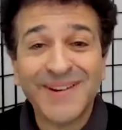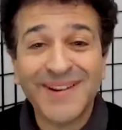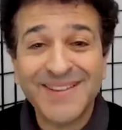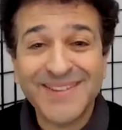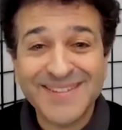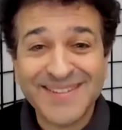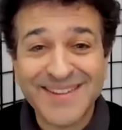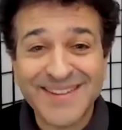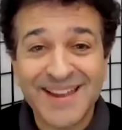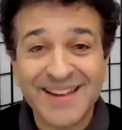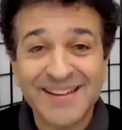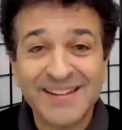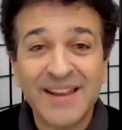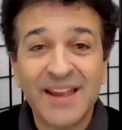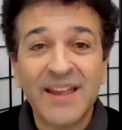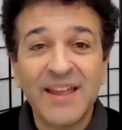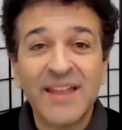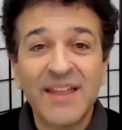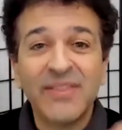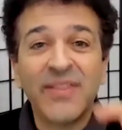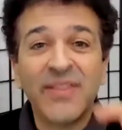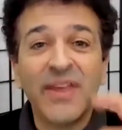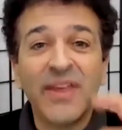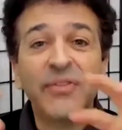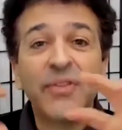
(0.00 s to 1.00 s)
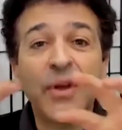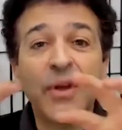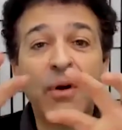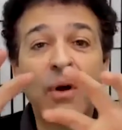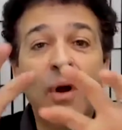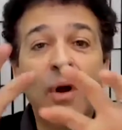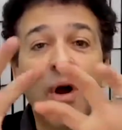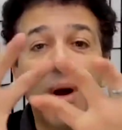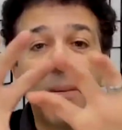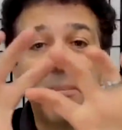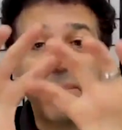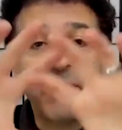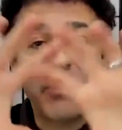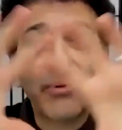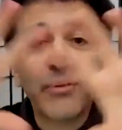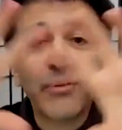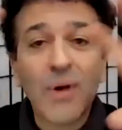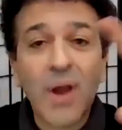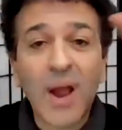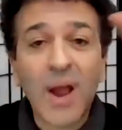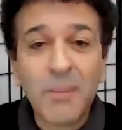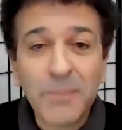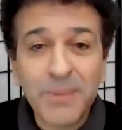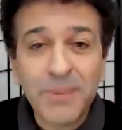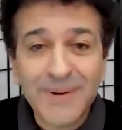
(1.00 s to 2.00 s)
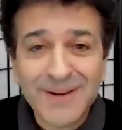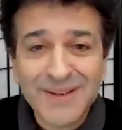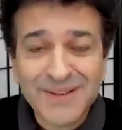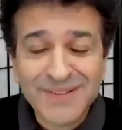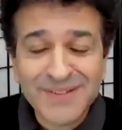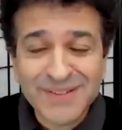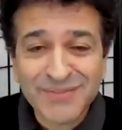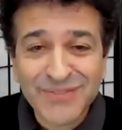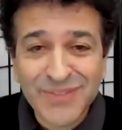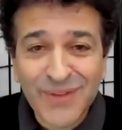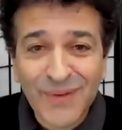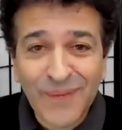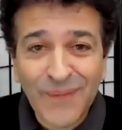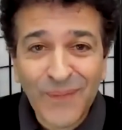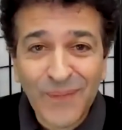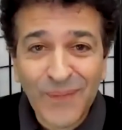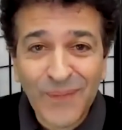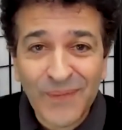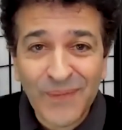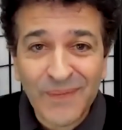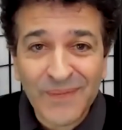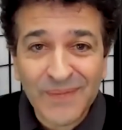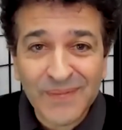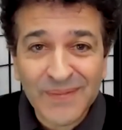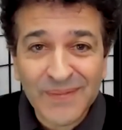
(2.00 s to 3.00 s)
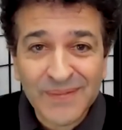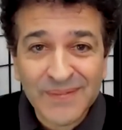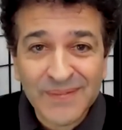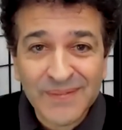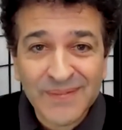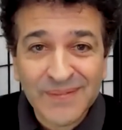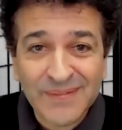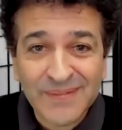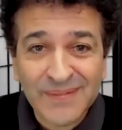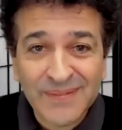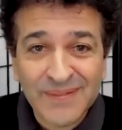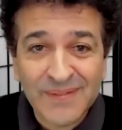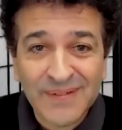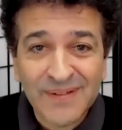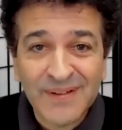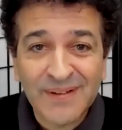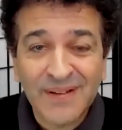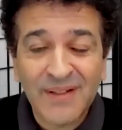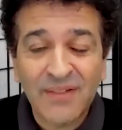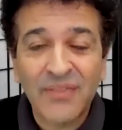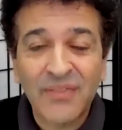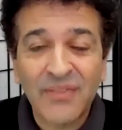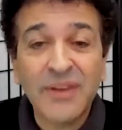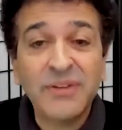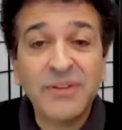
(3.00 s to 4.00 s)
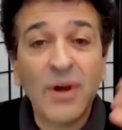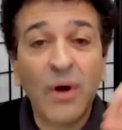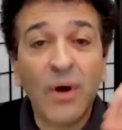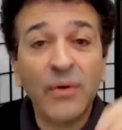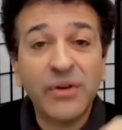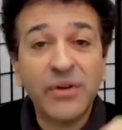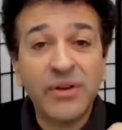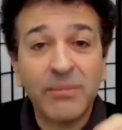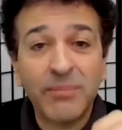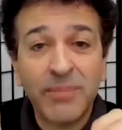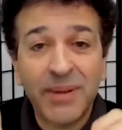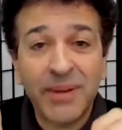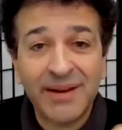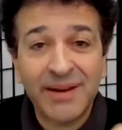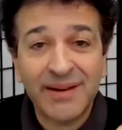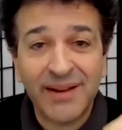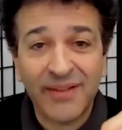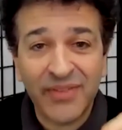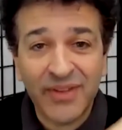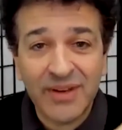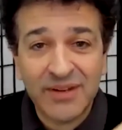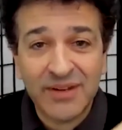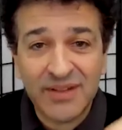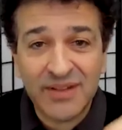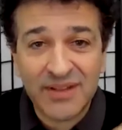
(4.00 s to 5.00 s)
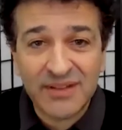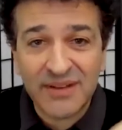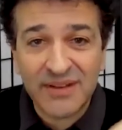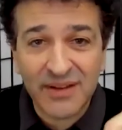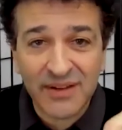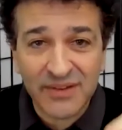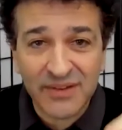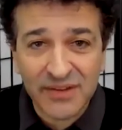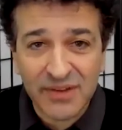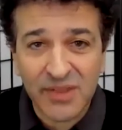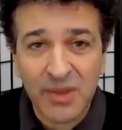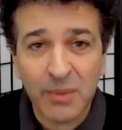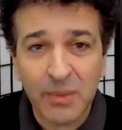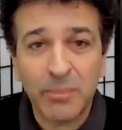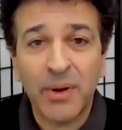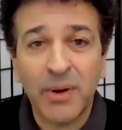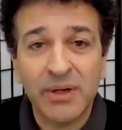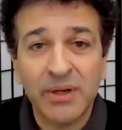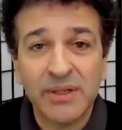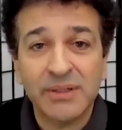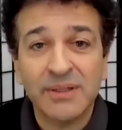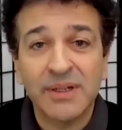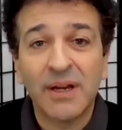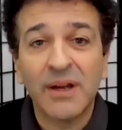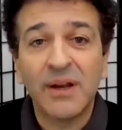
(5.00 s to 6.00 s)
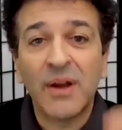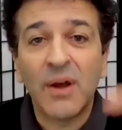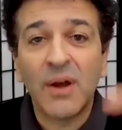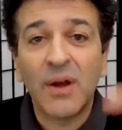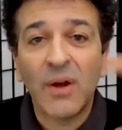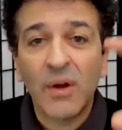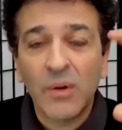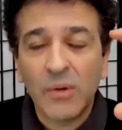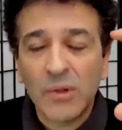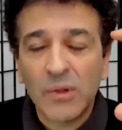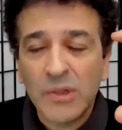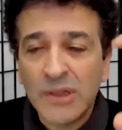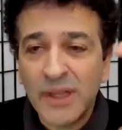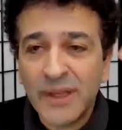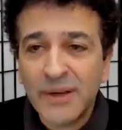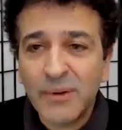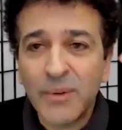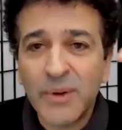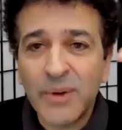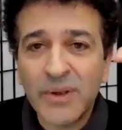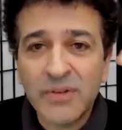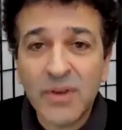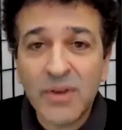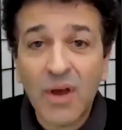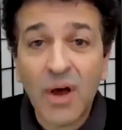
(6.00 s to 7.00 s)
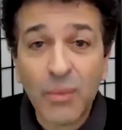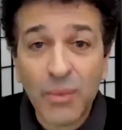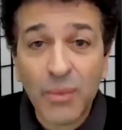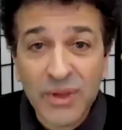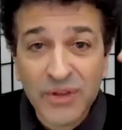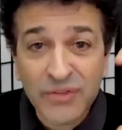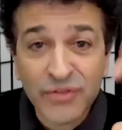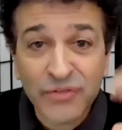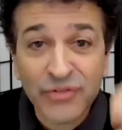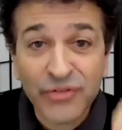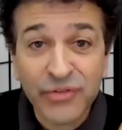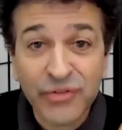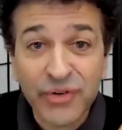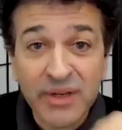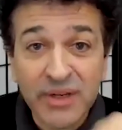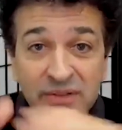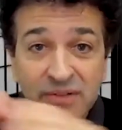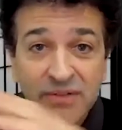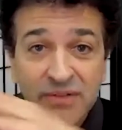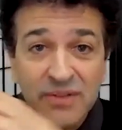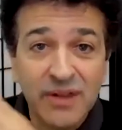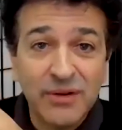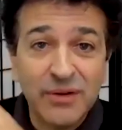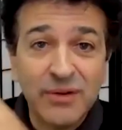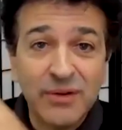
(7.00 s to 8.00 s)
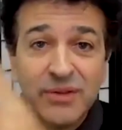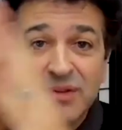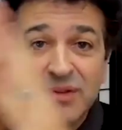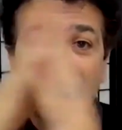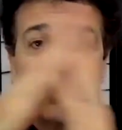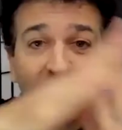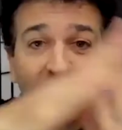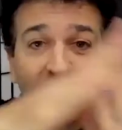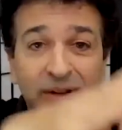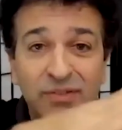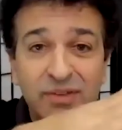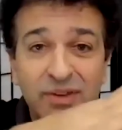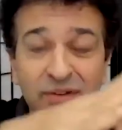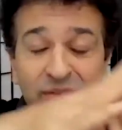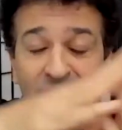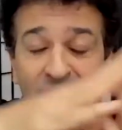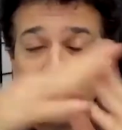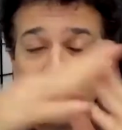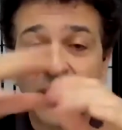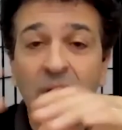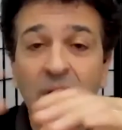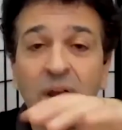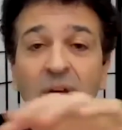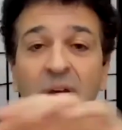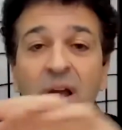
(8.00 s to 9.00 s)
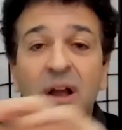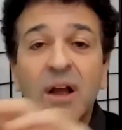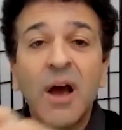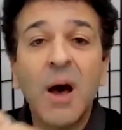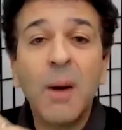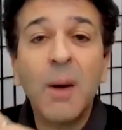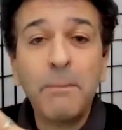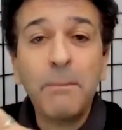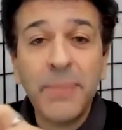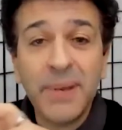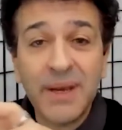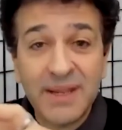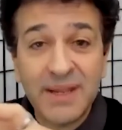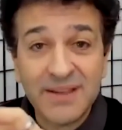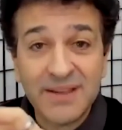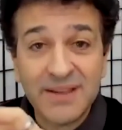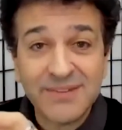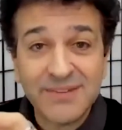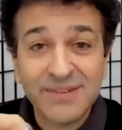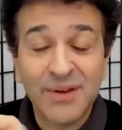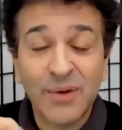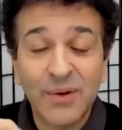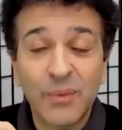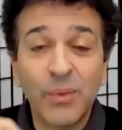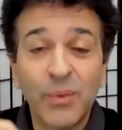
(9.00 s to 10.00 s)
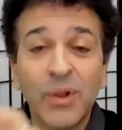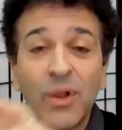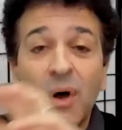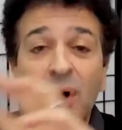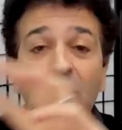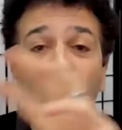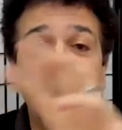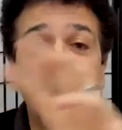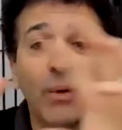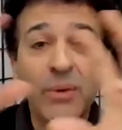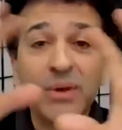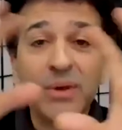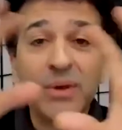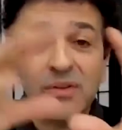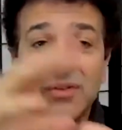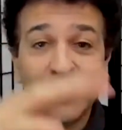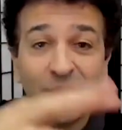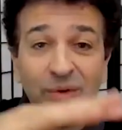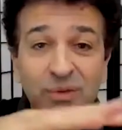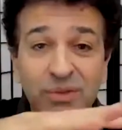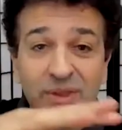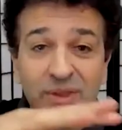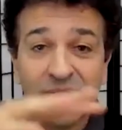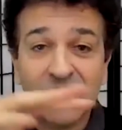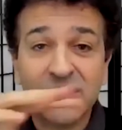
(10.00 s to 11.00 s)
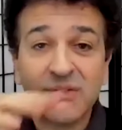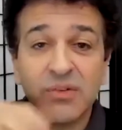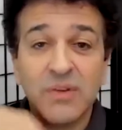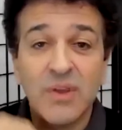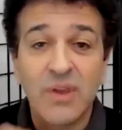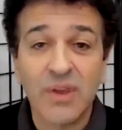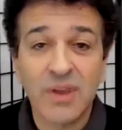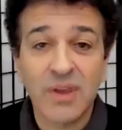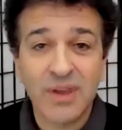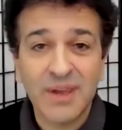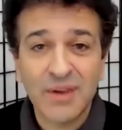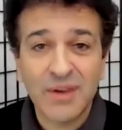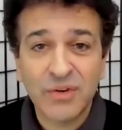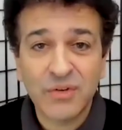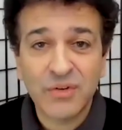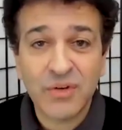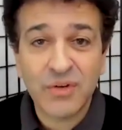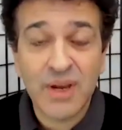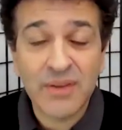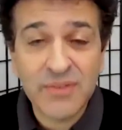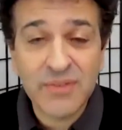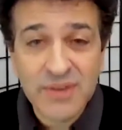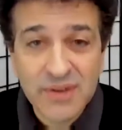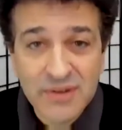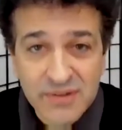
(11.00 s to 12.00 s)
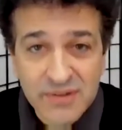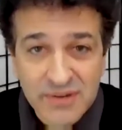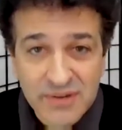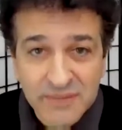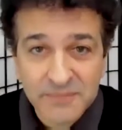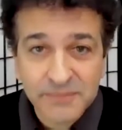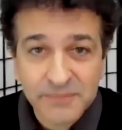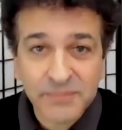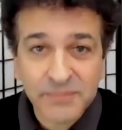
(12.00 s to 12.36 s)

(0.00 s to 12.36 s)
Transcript: insight, that there are properties of the whole that don't depend on the details on the part. Liquids always freeze. They do this transition. Companies will always do this transition.